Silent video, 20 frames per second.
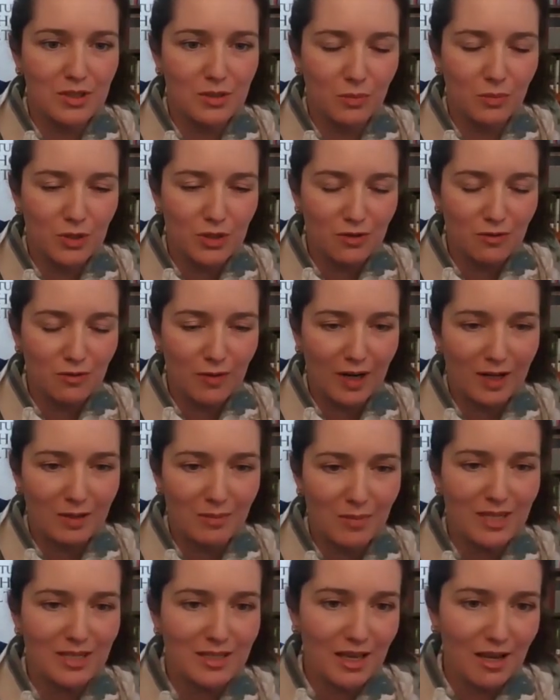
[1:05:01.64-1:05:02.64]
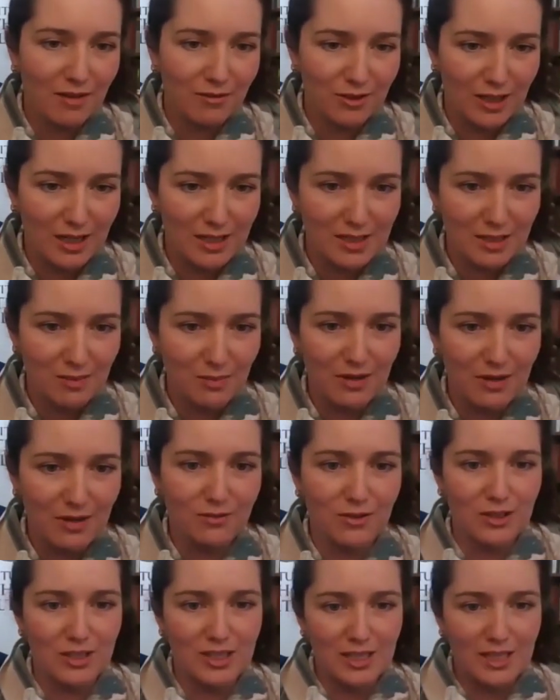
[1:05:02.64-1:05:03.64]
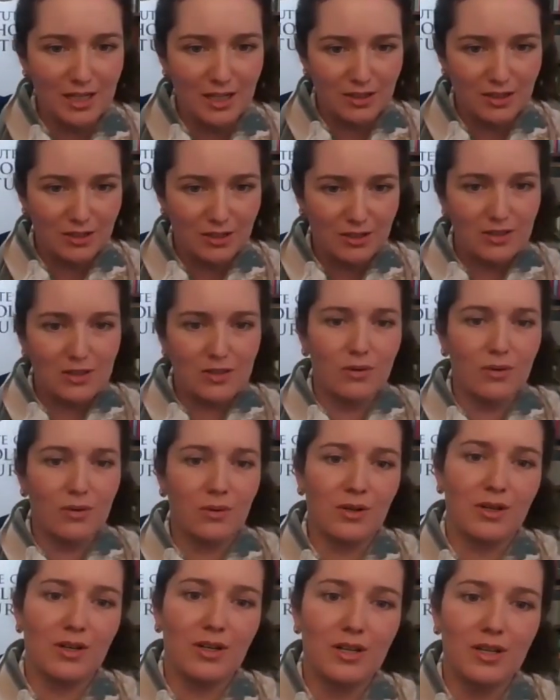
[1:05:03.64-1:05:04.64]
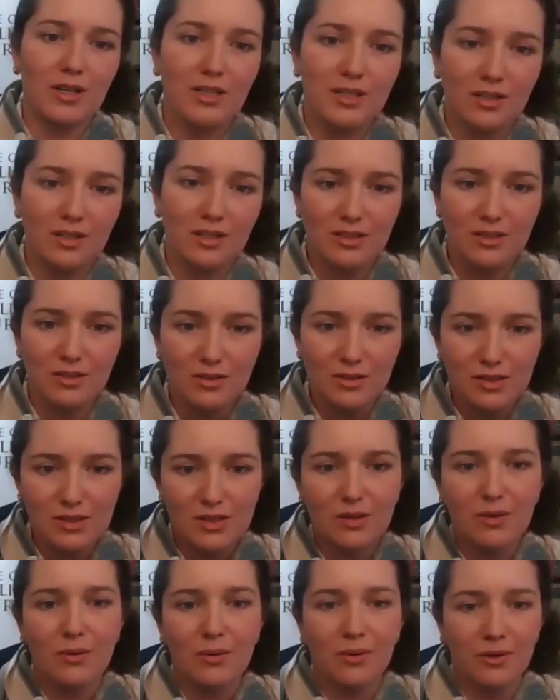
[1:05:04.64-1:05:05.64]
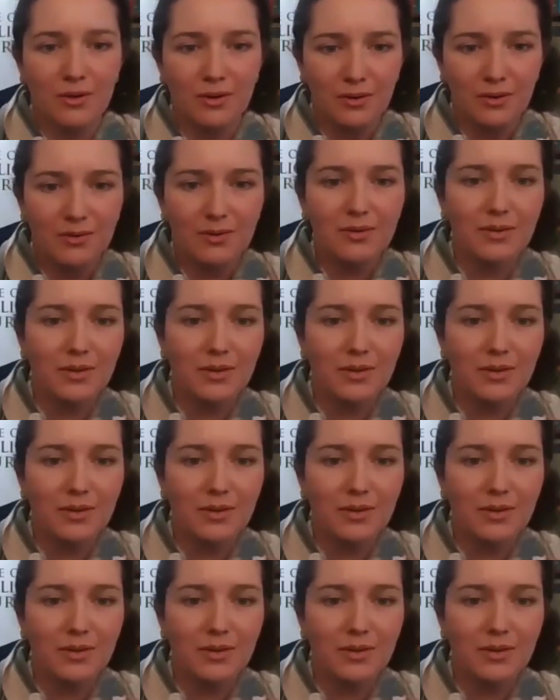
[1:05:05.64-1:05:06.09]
would you recommend the everlasting man for teenagers or oh, young yeah. adults or